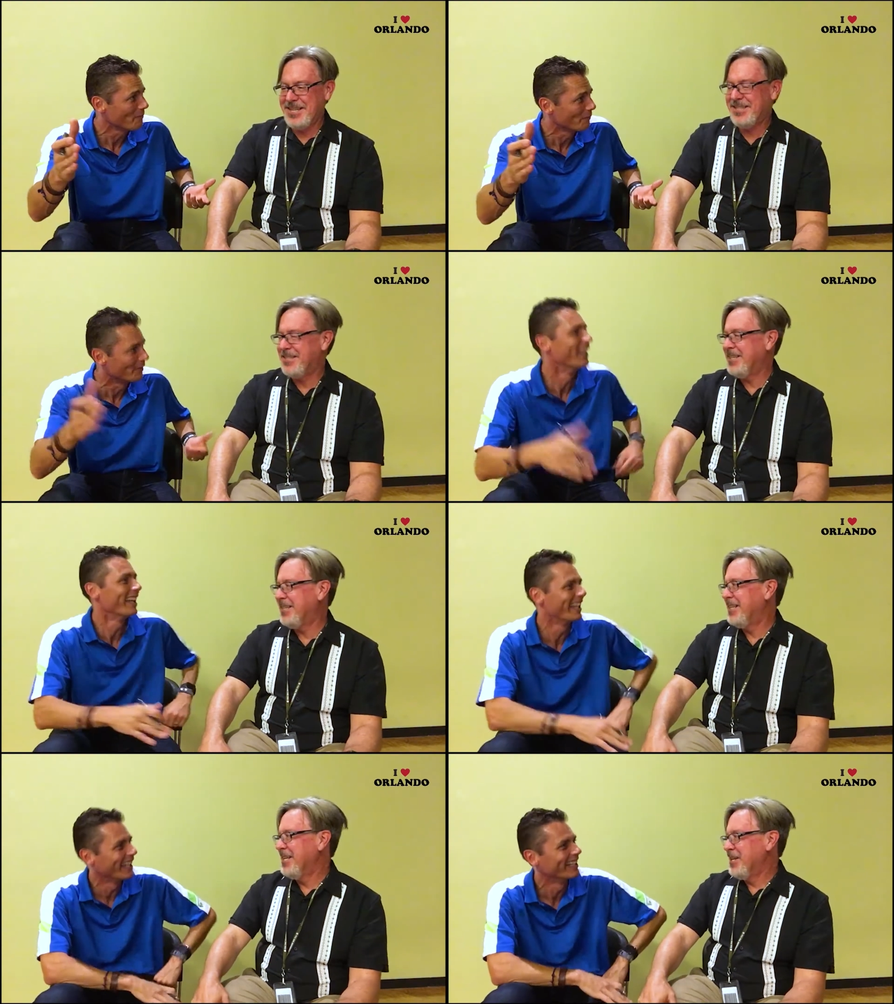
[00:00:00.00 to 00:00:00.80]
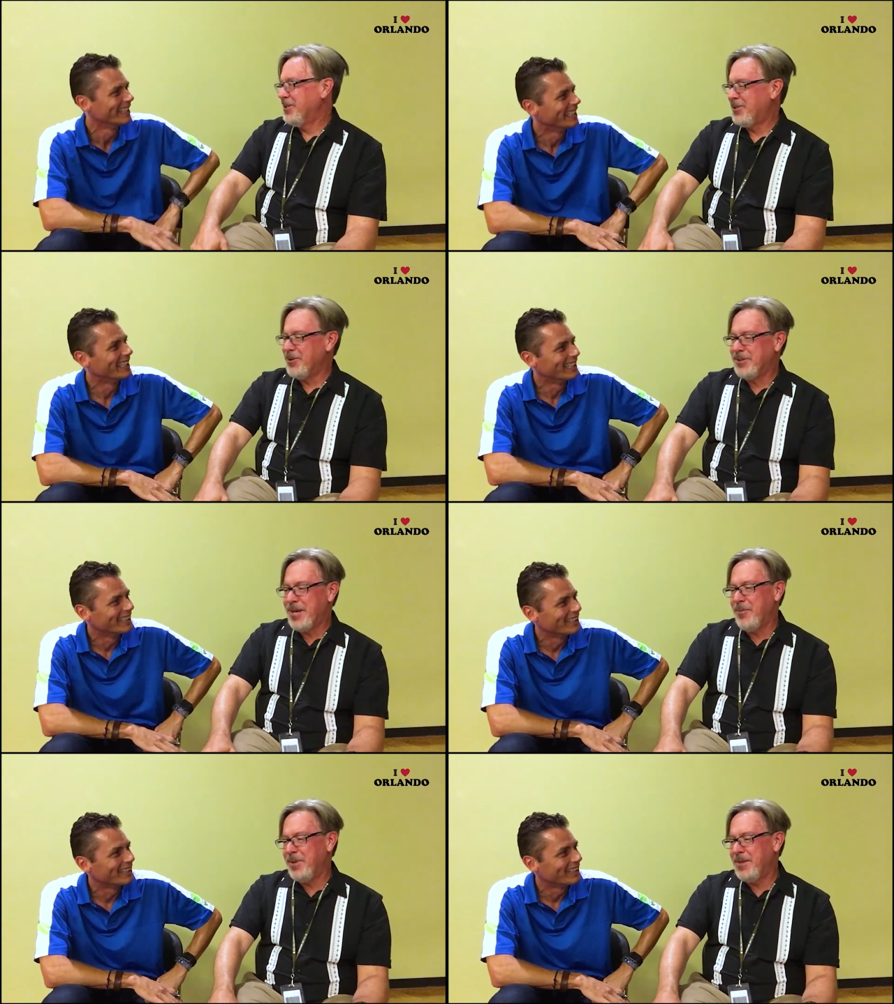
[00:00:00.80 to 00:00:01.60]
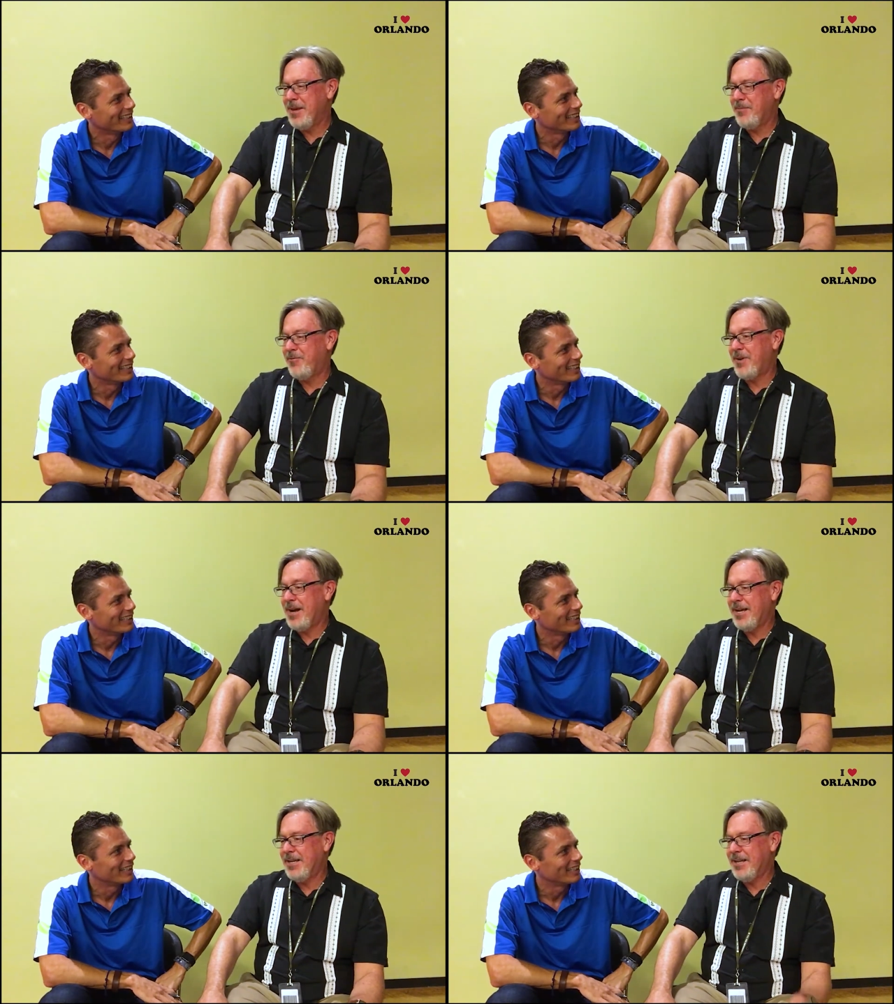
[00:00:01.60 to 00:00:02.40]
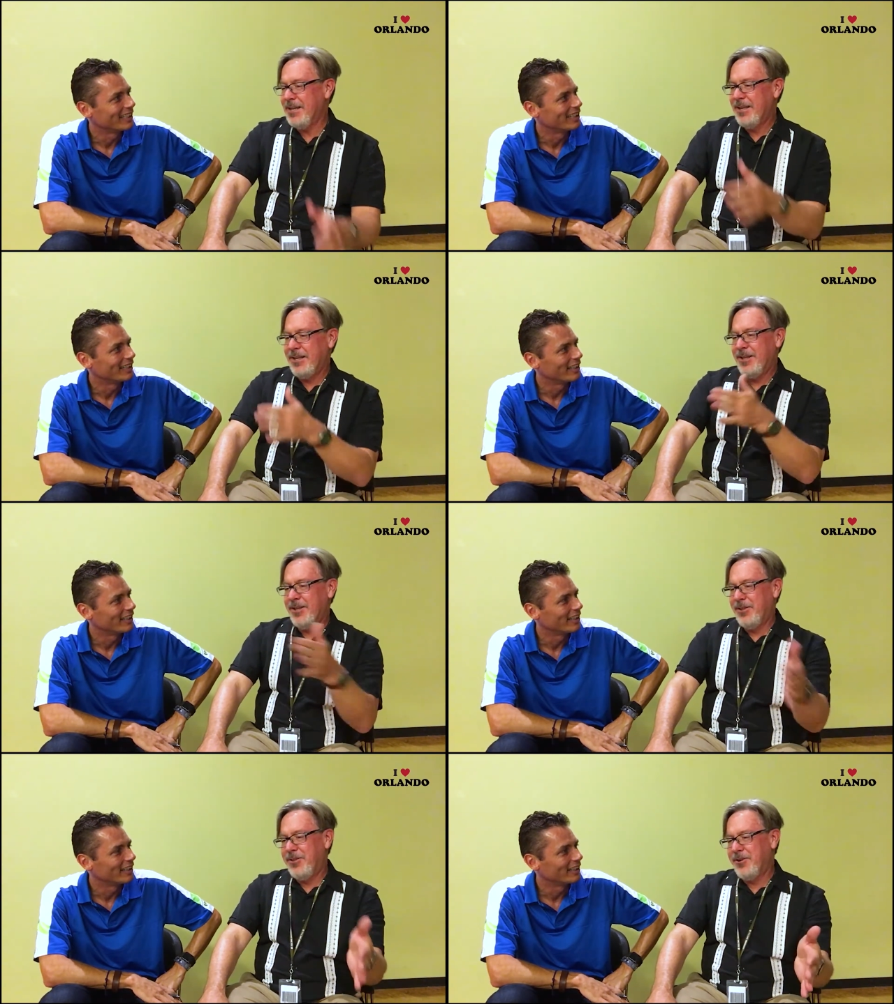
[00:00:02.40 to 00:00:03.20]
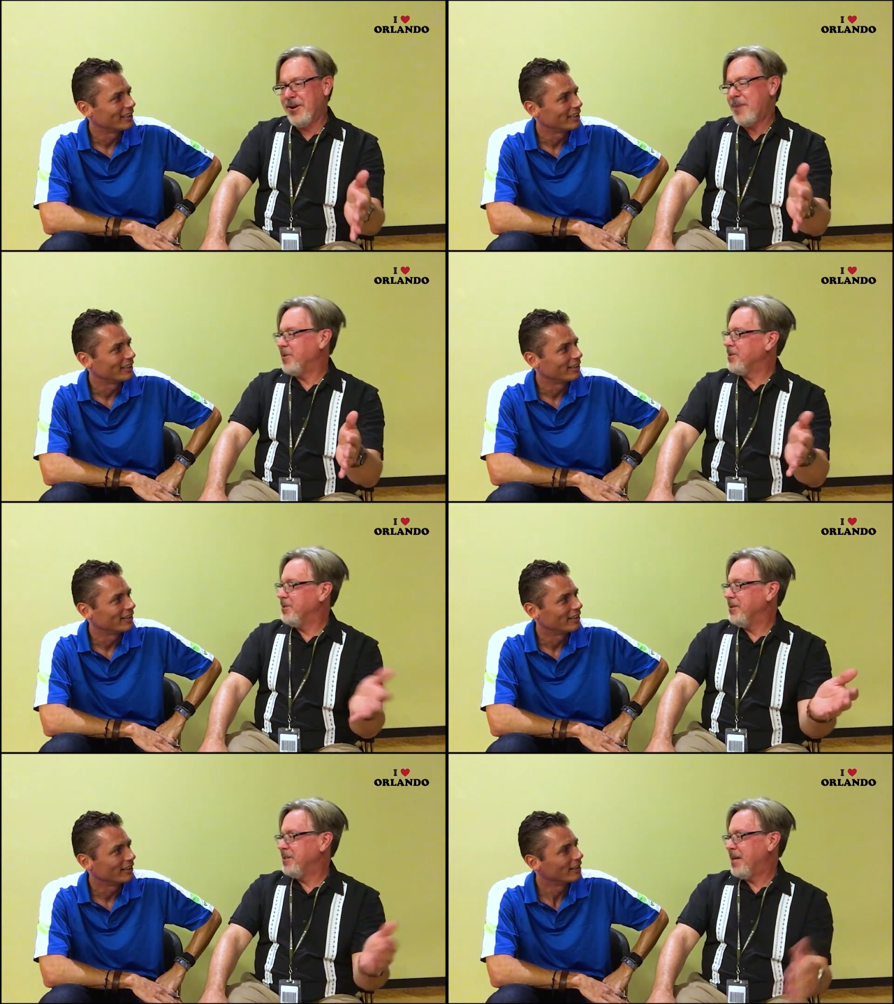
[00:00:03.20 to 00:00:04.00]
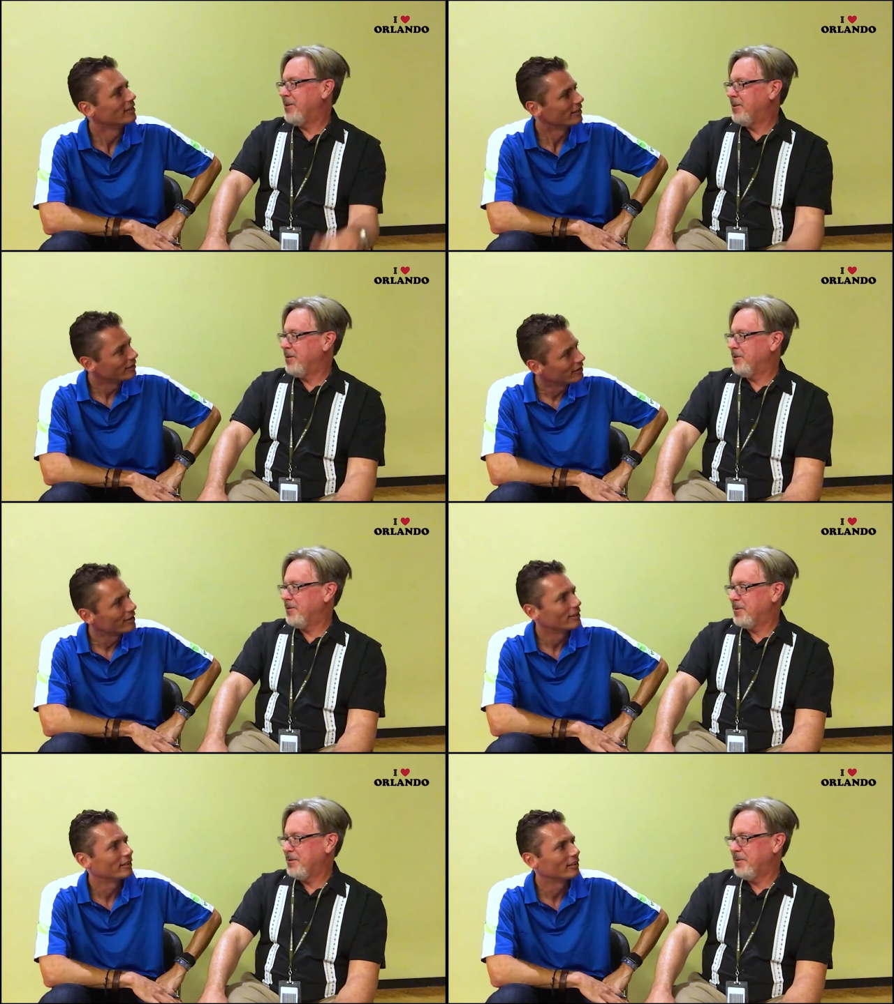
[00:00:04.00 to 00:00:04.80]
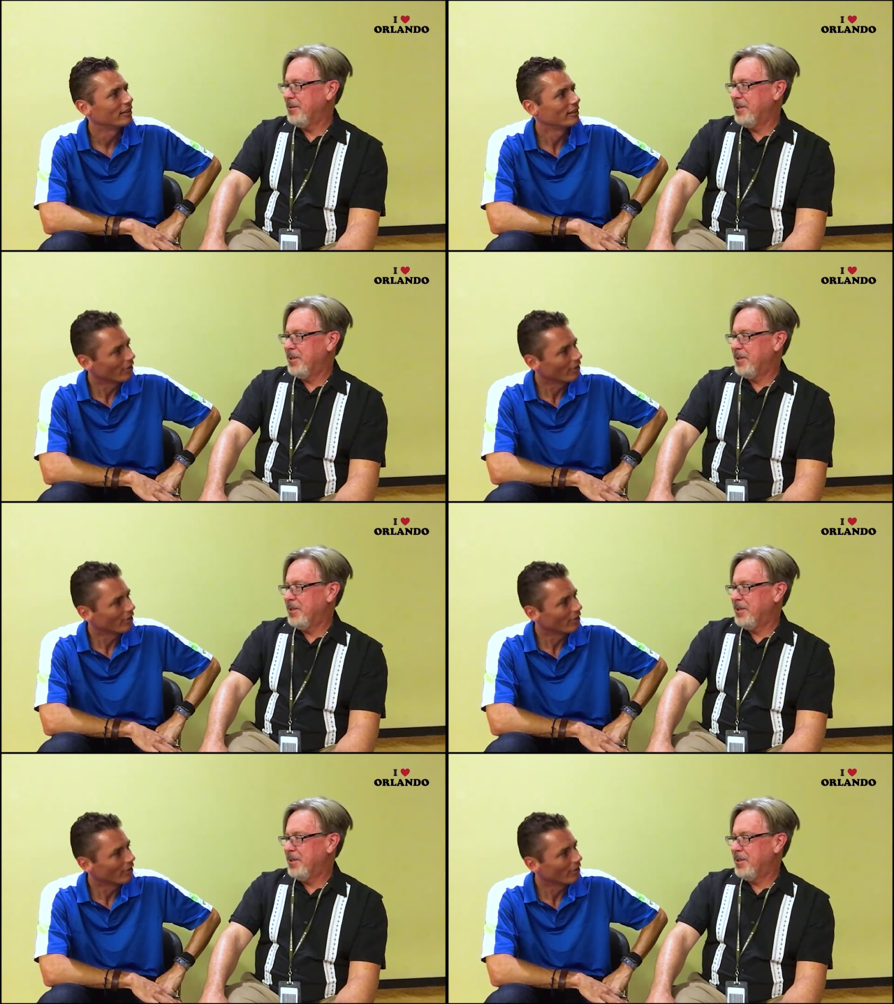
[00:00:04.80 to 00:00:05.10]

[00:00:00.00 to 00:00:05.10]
Speaker 1: That's it. So it's helping them find their opportunities out there in the world.